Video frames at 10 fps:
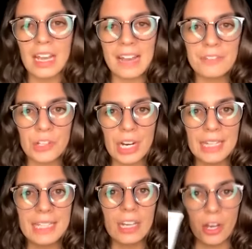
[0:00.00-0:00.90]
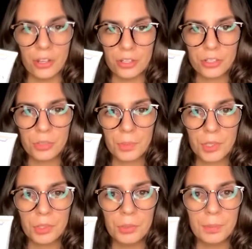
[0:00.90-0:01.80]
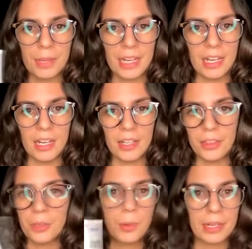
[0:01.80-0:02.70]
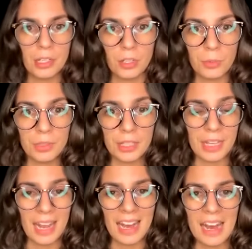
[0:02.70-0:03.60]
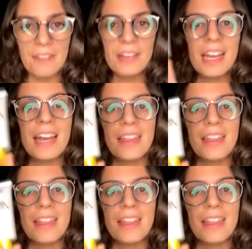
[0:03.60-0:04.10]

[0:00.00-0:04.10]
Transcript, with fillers: I've tried the other Supergoop, uh, the regular one that they have.